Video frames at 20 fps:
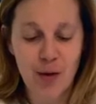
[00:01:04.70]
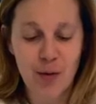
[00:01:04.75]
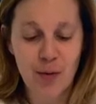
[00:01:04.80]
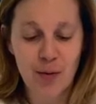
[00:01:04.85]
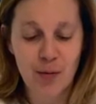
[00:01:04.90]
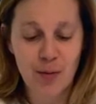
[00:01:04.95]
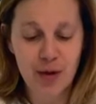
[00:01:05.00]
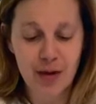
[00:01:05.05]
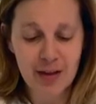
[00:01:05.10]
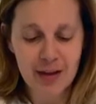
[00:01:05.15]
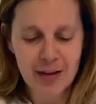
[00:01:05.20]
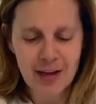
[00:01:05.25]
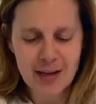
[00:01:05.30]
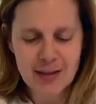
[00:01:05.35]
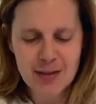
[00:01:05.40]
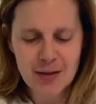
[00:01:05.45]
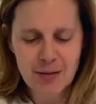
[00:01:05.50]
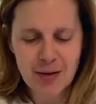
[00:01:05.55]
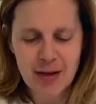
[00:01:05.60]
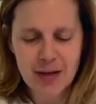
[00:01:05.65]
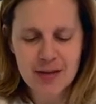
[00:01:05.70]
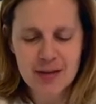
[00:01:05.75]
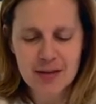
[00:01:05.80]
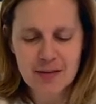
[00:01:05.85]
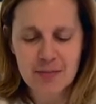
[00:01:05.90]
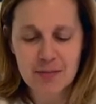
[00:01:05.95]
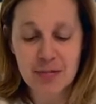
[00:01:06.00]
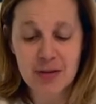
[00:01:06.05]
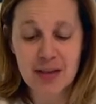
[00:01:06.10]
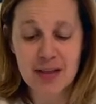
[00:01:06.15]
"Really?" I squeaked.
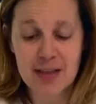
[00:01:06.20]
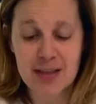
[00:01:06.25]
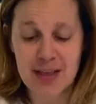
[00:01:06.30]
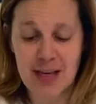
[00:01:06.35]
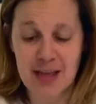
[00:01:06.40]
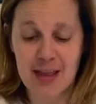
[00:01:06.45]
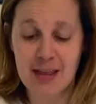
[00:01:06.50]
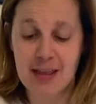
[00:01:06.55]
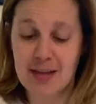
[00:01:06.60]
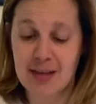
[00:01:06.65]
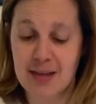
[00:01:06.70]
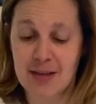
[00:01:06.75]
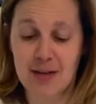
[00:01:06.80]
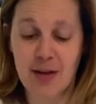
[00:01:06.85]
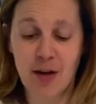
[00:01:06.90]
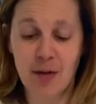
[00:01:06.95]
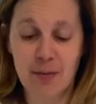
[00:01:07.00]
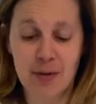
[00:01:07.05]
"Please say that this has all